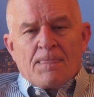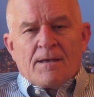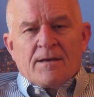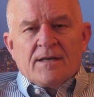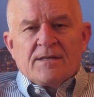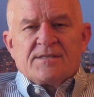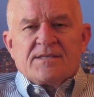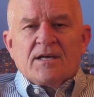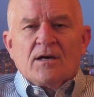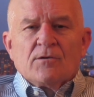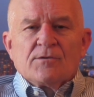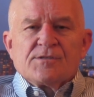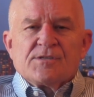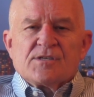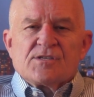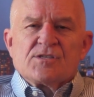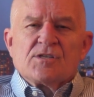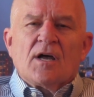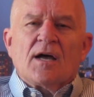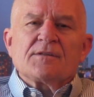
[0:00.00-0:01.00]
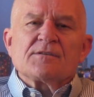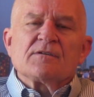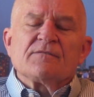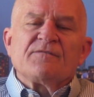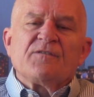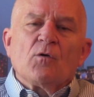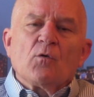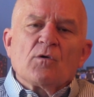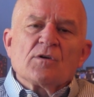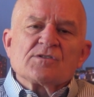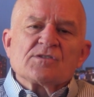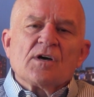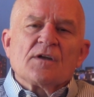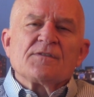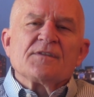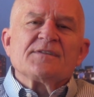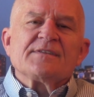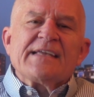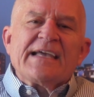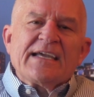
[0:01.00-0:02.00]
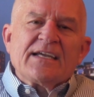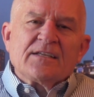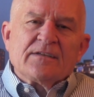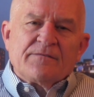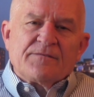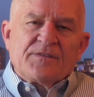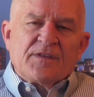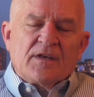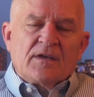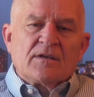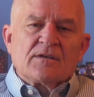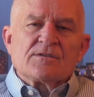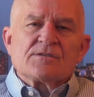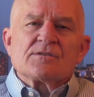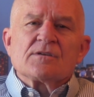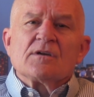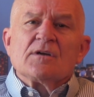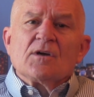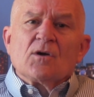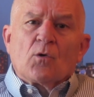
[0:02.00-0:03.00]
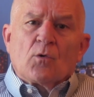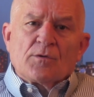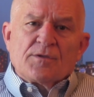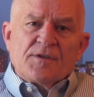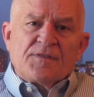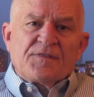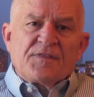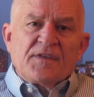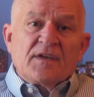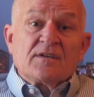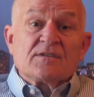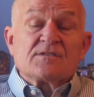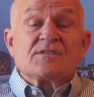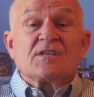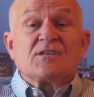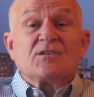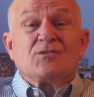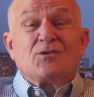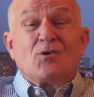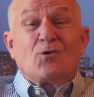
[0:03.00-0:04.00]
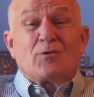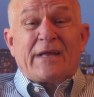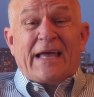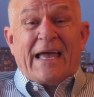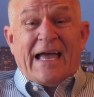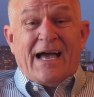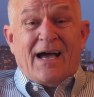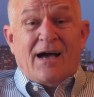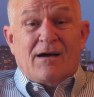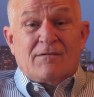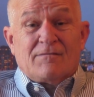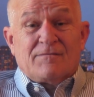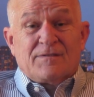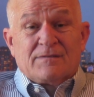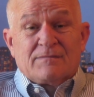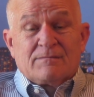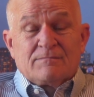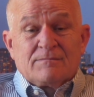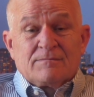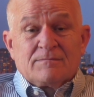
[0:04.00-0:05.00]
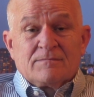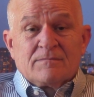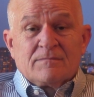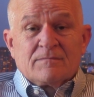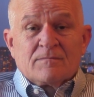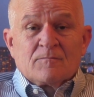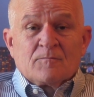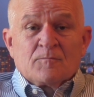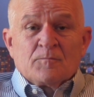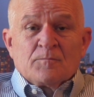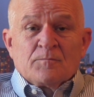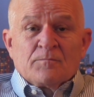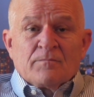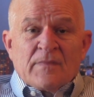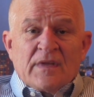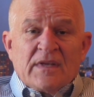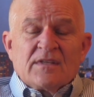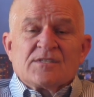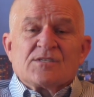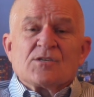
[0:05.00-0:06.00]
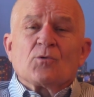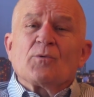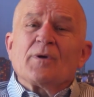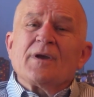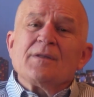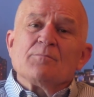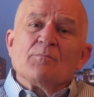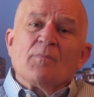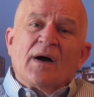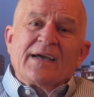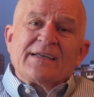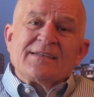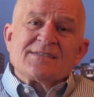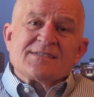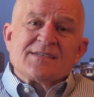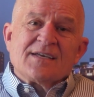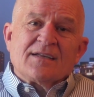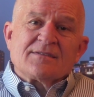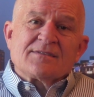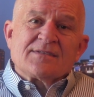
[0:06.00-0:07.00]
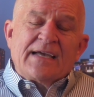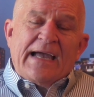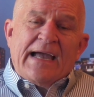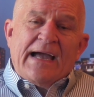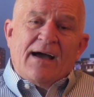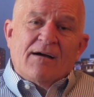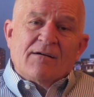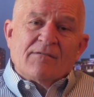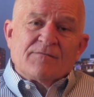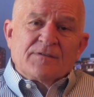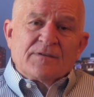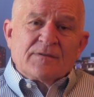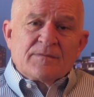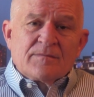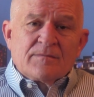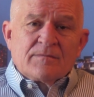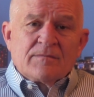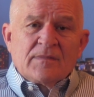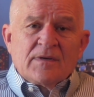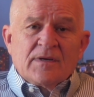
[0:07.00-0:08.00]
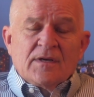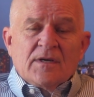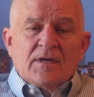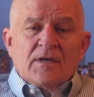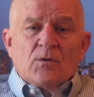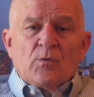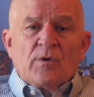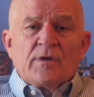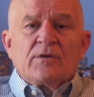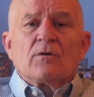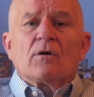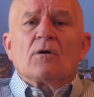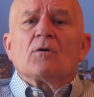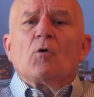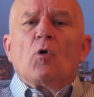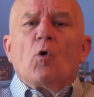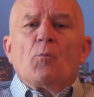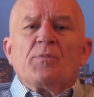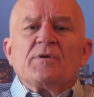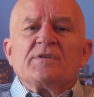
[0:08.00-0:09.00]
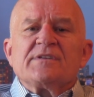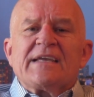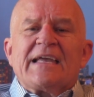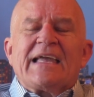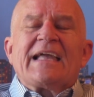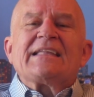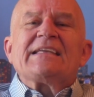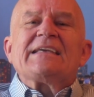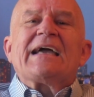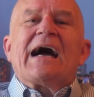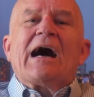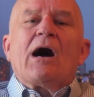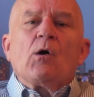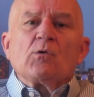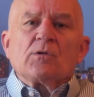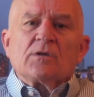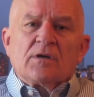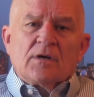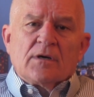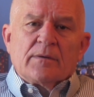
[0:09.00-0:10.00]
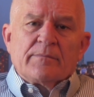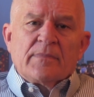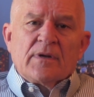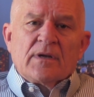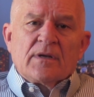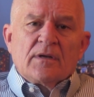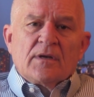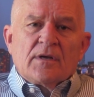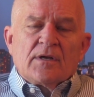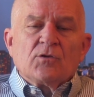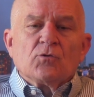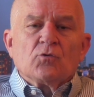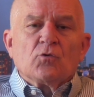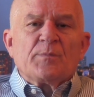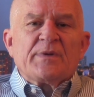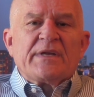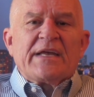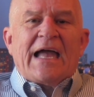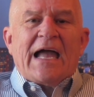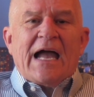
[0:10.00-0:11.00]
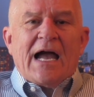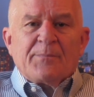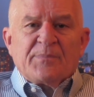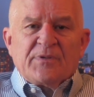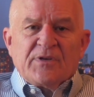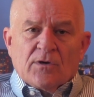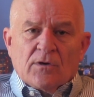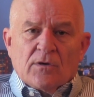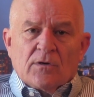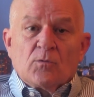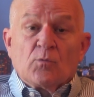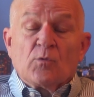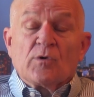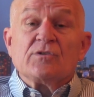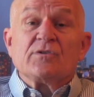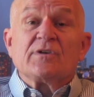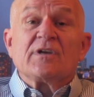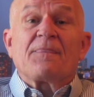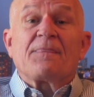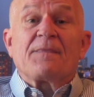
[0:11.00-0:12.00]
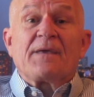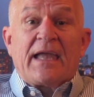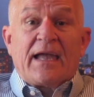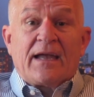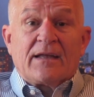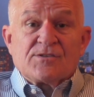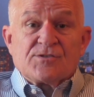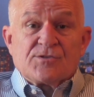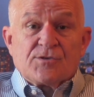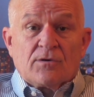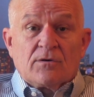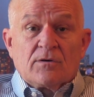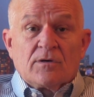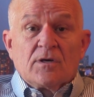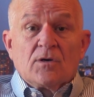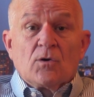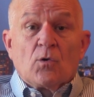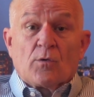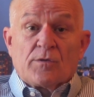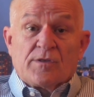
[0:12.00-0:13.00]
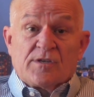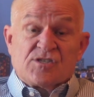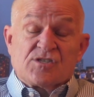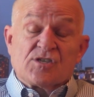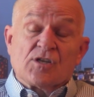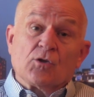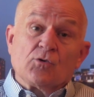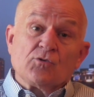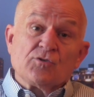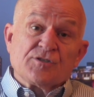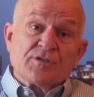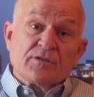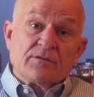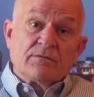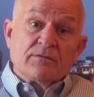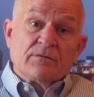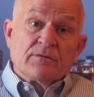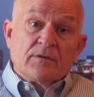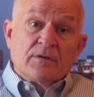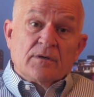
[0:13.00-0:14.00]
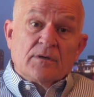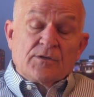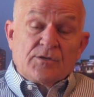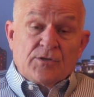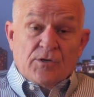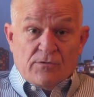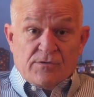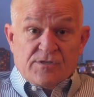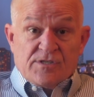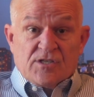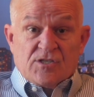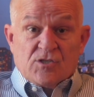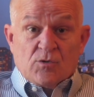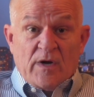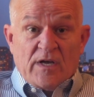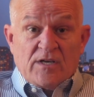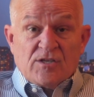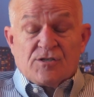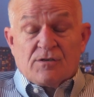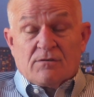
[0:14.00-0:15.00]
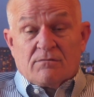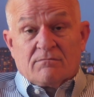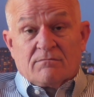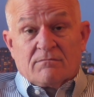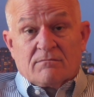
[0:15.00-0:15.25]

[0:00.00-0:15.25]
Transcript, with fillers: It tells us not to focus on the negative things or the things that you don't have. It is a great mindset to have. When you are open to any outcome, you will be happier when you get the answer or the solution to your situation.